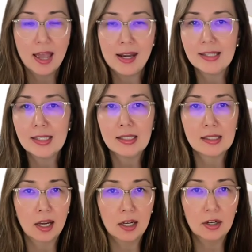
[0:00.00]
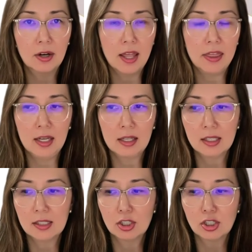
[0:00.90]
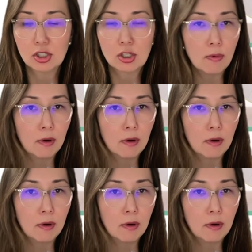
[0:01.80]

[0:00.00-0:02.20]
And as a designer, I think this is just so